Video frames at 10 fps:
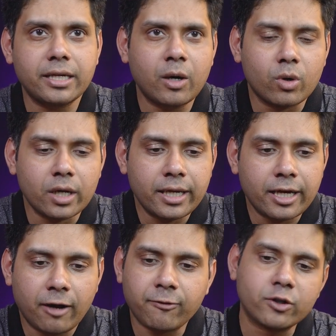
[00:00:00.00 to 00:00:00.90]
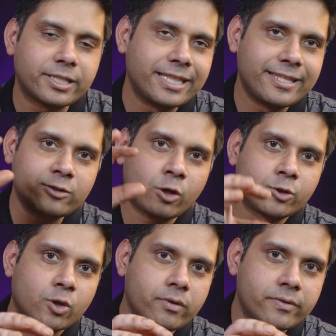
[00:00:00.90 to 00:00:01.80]
Now, of course, in this
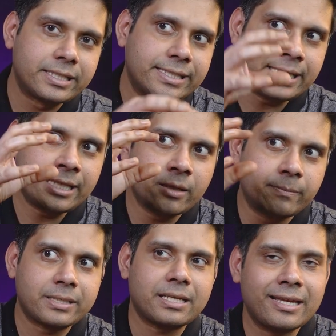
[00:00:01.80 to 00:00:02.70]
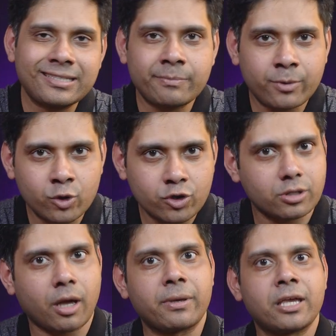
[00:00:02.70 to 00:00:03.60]
also we will see the personalized
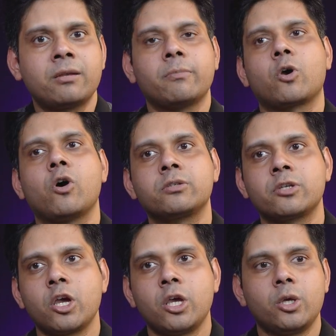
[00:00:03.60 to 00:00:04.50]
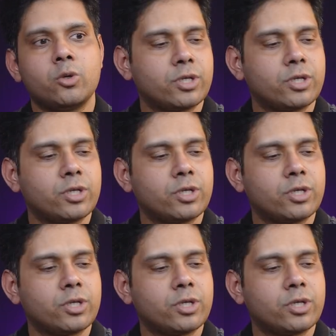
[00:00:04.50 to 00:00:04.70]
approach coming in because you